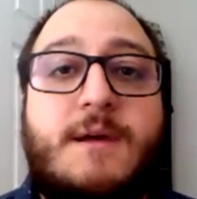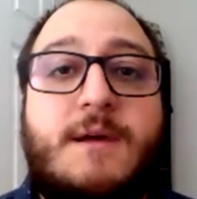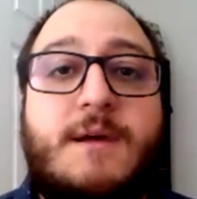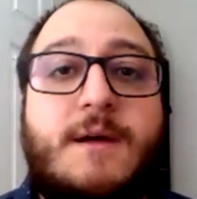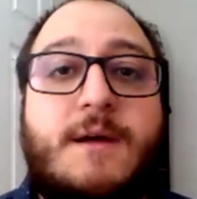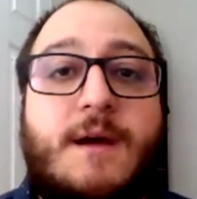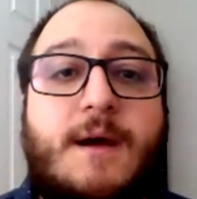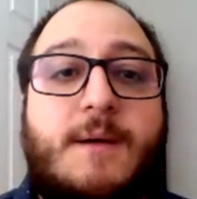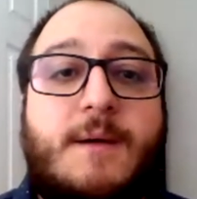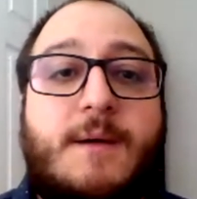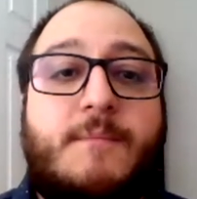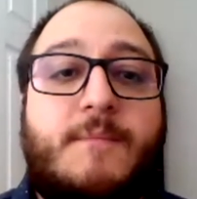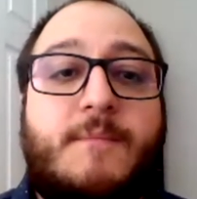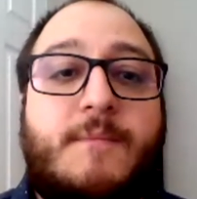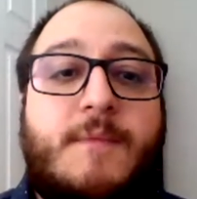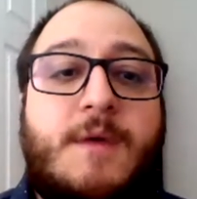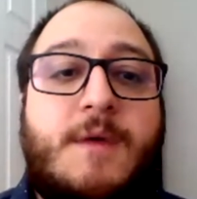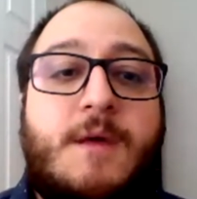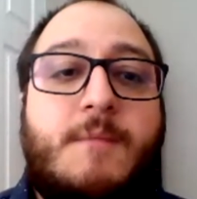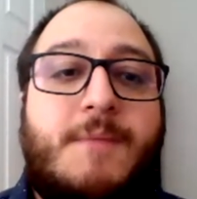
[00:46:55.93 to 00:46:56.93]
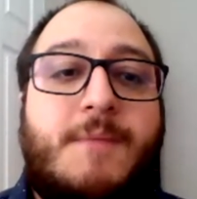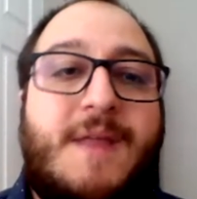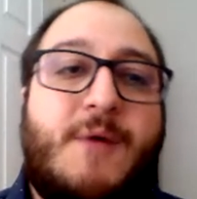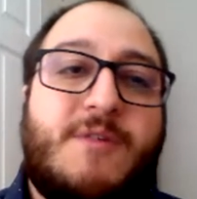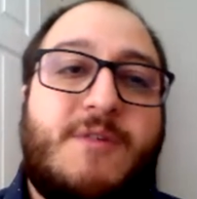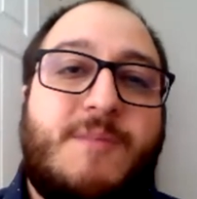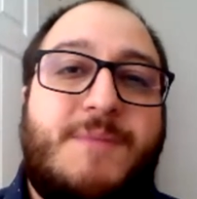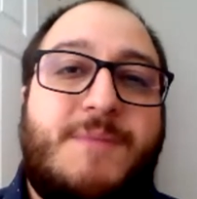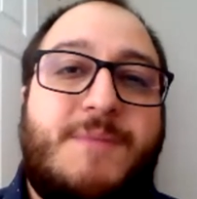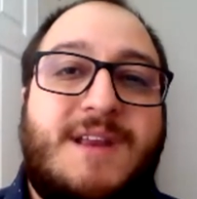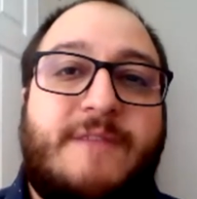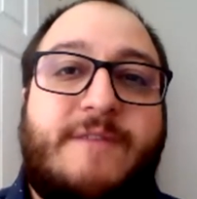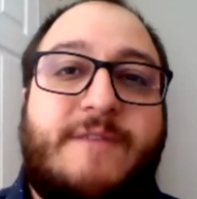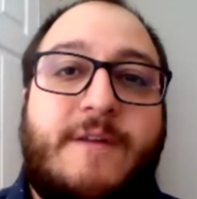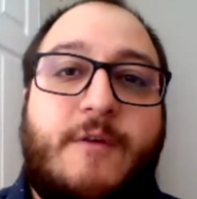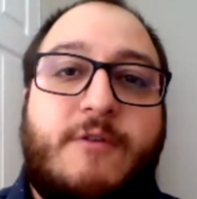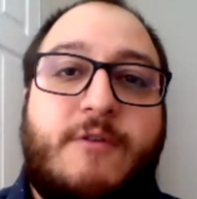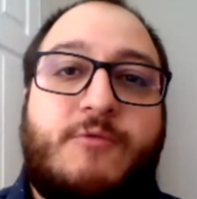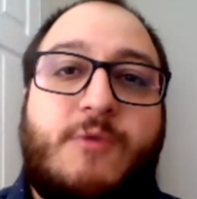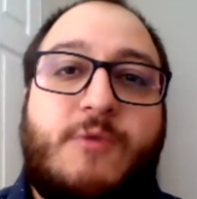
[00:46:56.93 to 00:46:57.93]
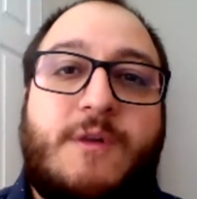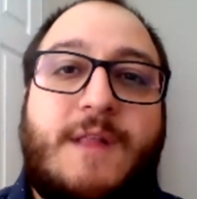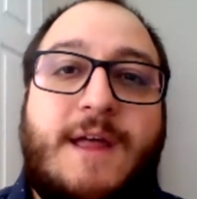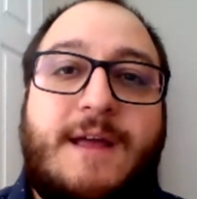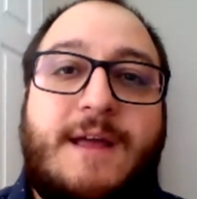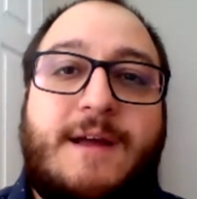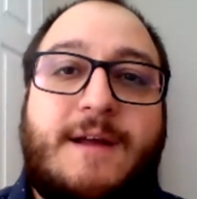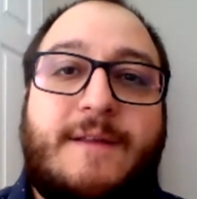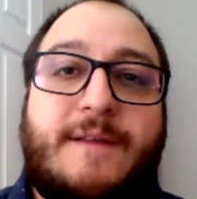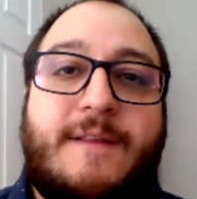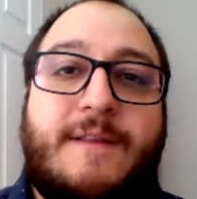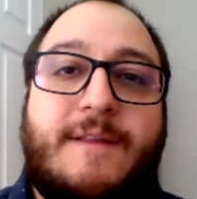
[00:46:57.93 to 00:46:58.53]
Um, mm. But that was a bit different. Those were like,